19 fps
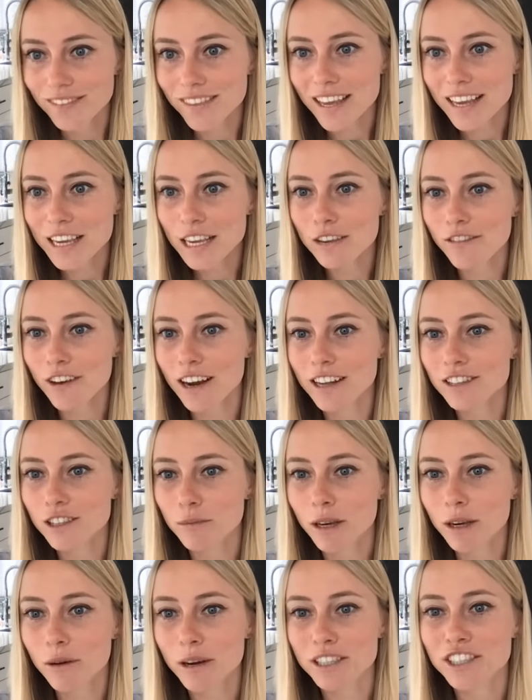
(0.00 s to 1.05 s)
Thank you for answering
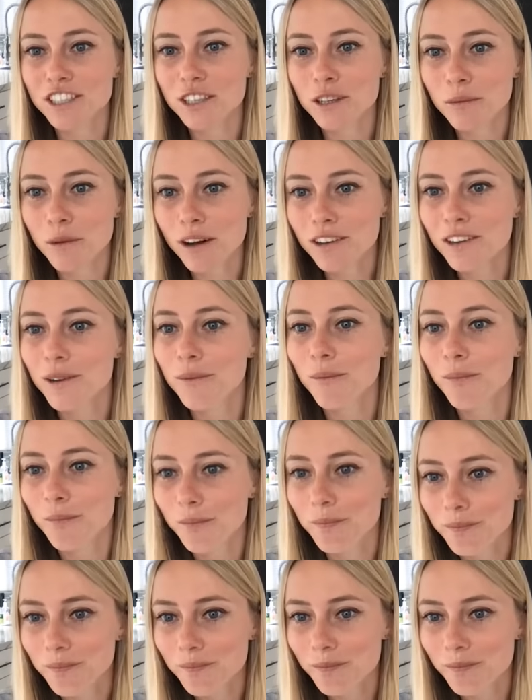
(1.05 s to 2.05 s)
my question. You're welcome.